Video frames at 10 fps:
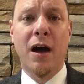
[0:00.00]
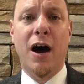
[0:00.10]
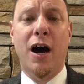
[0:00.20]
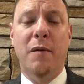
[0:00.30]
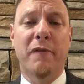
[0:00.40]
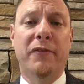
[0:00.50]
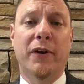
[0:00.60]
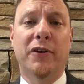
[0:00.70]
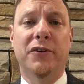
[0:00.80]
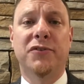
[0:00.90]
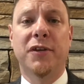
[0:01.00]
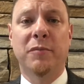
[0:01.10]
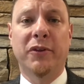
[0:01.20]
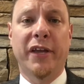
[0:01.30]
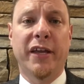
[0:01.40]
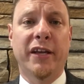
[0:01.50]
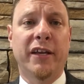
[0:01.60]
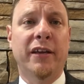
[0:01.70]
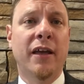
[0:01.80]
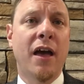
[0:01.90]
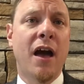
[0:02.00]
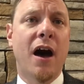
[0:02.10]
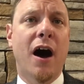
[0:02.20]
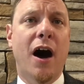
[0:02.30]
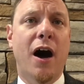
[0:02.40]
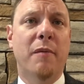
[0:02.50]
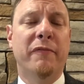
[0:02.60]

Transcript: if they're understimulated, if